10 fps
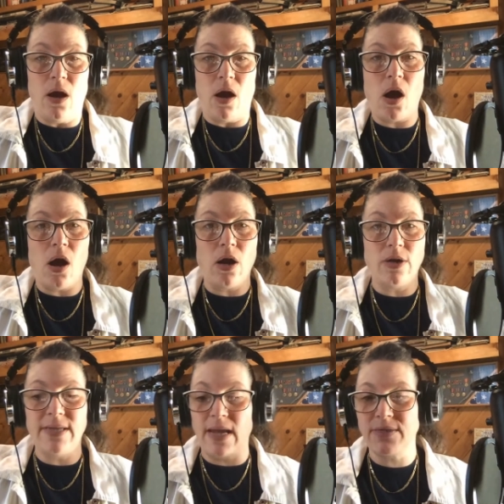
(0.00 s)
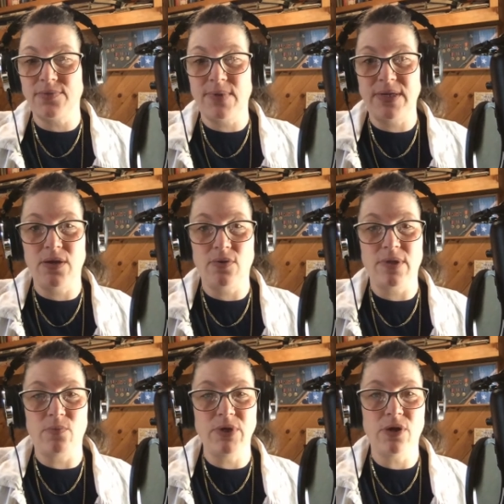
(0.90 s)
Our next video
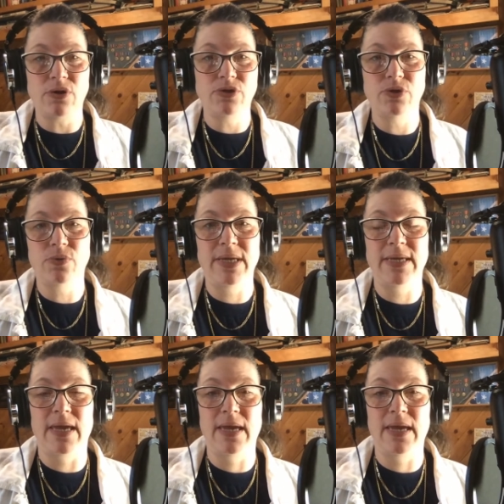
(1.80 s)
that we are doing